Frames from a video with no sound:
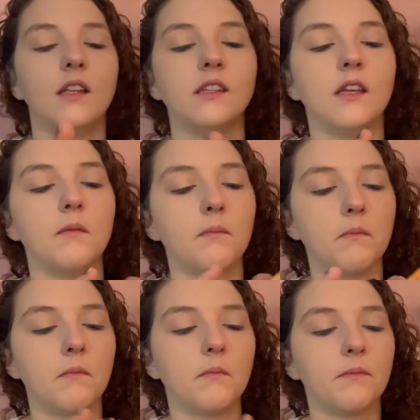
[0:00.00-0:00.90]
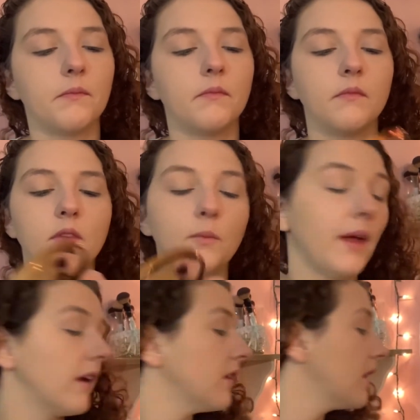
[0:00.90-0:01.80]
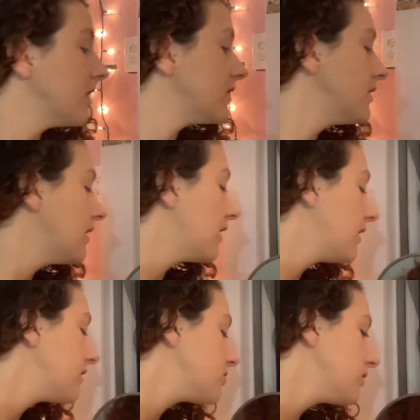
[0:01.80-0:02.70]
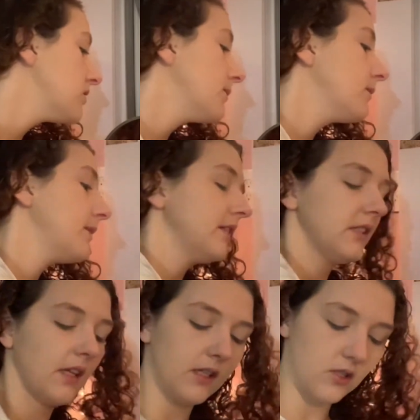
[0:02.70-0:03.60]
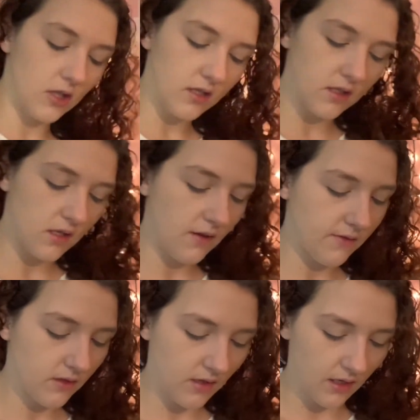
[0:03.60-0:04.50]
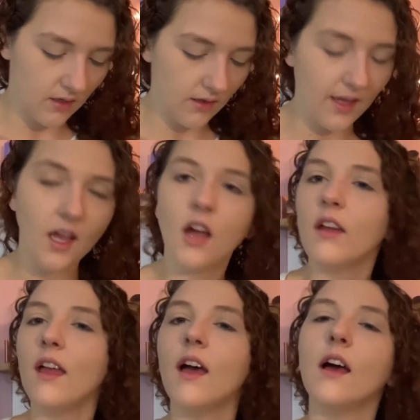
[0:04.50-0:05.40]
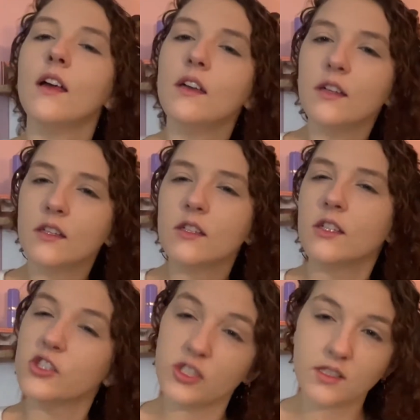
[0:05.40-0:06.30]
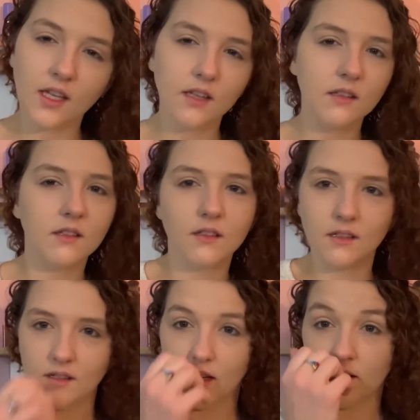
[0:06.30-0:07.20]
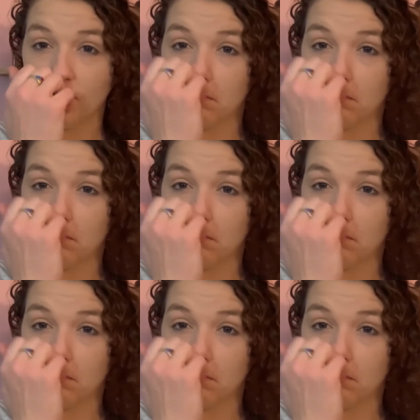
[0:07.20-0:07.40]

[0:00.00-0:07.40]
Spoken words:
like you barely can see it. It shows up in my skin just enough so that you're like, oh yeah, is she tan? I don't know.